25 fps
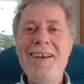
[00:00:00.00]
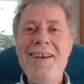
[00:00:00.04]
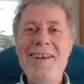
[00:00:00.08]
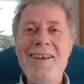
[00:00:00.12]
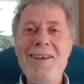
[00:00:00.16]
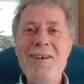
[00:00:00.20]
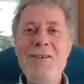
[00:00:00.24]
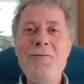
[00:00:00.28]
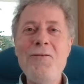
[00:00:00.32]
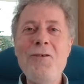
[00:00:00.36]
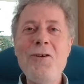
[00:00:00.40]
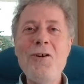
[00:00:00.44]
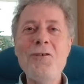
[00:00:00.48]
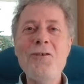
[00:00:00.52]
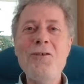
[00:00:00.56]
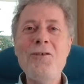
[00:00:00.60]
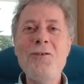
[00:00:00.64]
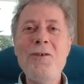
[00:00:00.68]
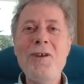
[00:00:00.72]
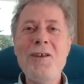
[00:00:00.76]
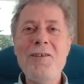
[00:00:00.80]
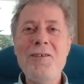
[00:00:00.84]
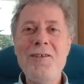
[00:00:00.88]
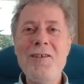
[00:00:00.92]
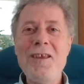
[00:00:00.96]
You've got to
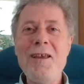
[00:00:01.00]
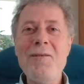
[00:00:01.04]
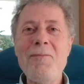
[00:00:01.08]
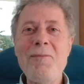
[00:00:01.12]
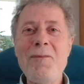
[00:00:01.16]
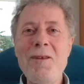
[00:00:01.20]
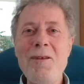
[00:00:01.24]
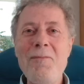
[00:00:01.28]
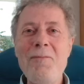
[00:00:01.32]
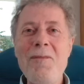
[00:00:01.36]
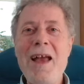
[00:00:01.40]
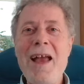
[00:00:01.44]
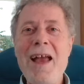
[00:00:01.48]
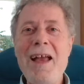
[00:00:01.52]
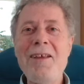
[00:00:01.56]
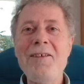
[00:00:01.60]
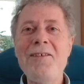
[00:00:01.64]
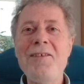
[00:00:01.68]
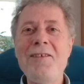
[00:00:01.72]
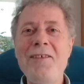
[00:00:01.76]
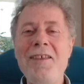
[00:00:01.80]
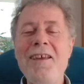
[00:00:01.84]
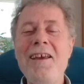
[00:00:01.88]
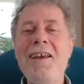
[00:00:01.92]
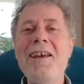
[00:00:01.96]
accept them
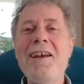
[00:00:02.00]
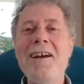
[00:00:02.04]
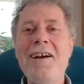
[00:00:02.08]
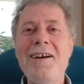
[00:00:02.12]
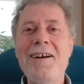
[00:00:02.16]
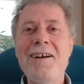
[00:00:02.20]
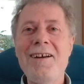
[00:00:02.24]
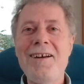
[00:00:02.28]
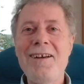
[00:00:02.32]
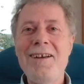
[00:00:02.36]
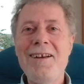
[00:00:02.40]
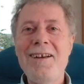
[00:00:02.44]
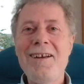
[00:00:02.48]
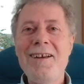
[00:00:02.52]
as they are,